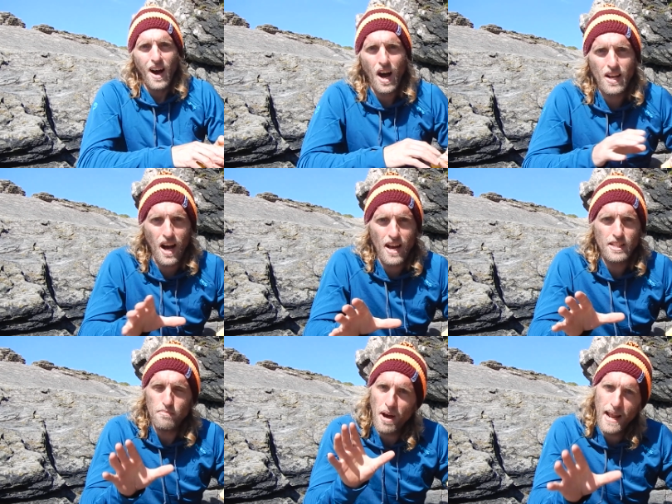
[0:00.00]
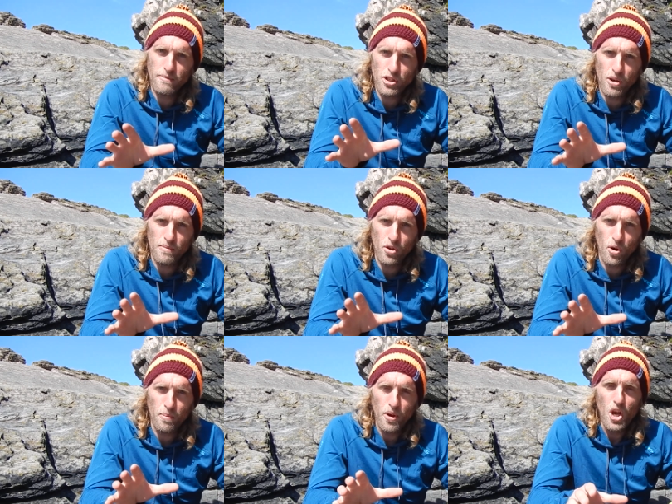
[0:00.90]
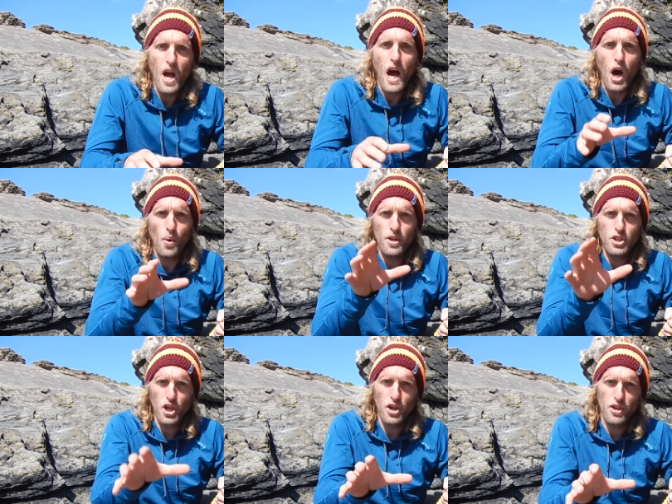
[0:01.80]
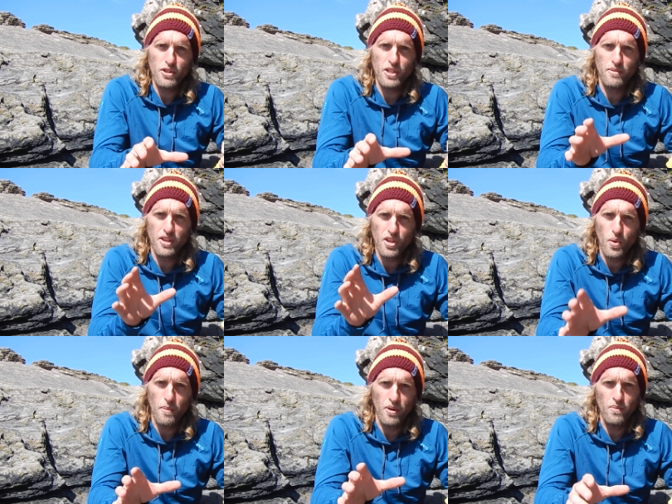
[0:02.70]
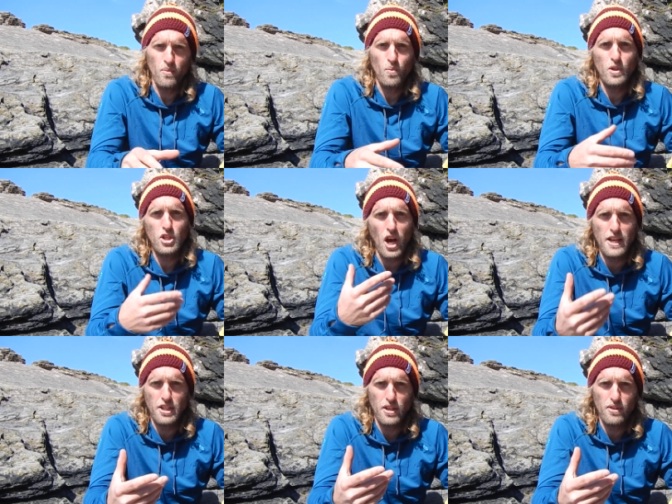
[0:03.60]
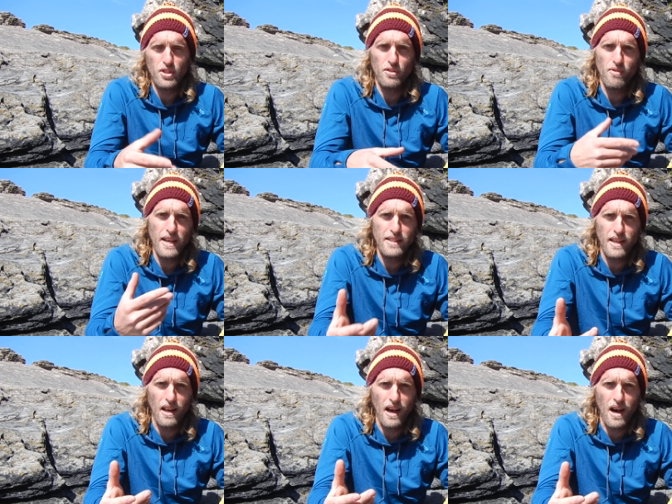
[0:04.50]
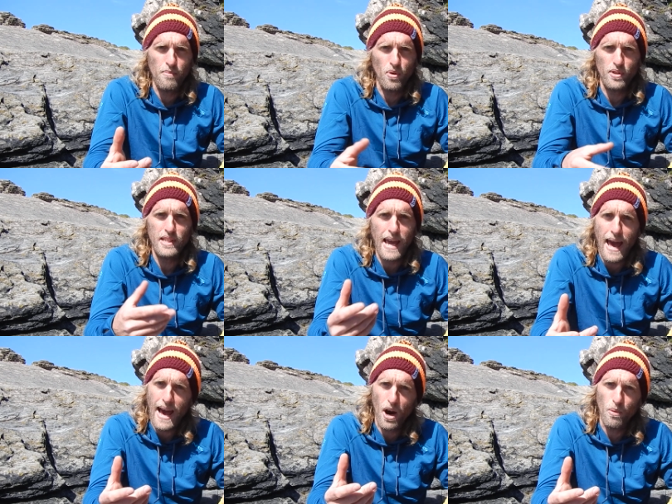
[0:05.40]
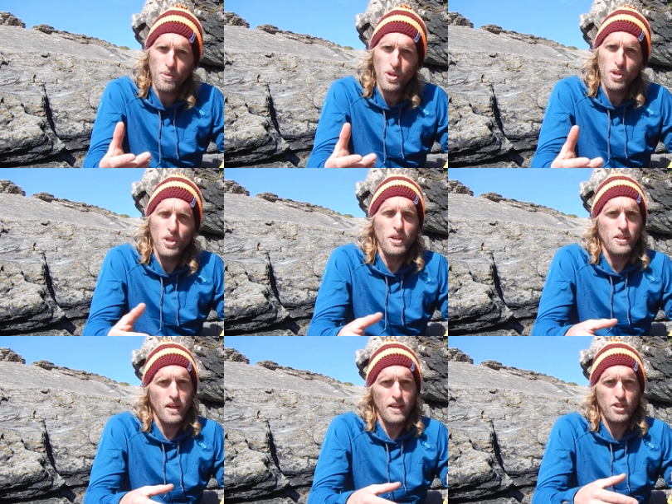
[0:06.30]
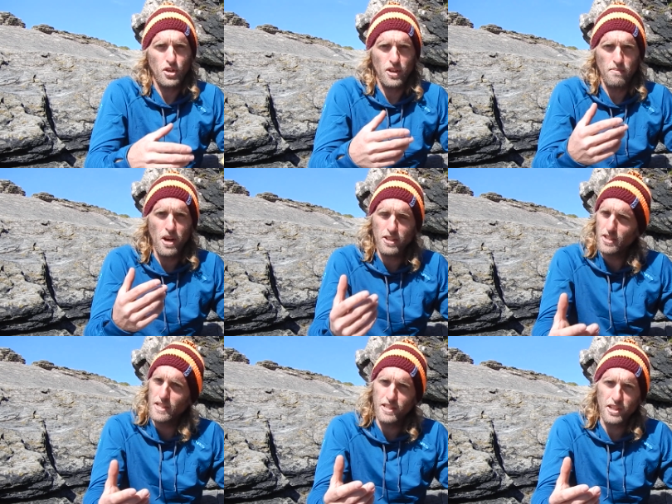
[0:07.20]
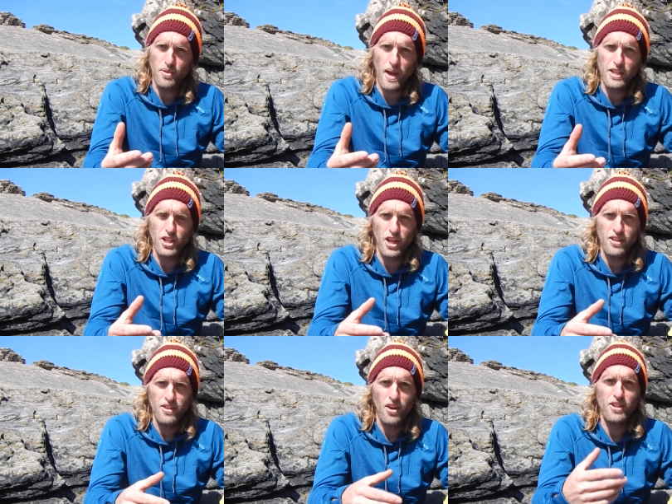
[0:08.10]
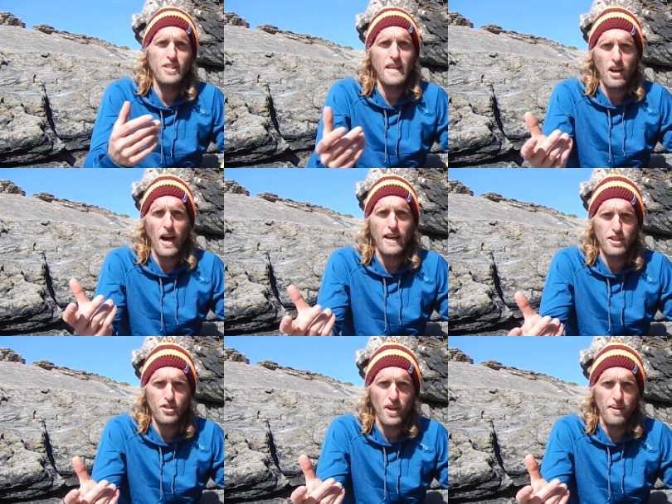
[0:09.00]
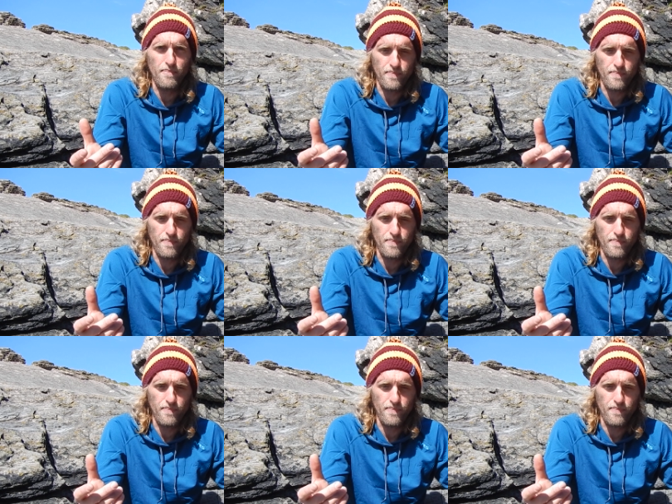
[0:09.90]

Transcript: Hi guys, my name's Tom Thorpe. I want to show you some of the equipment which i would use to raise the alarm or to get help during an emergency situation on a sea kayaking trip.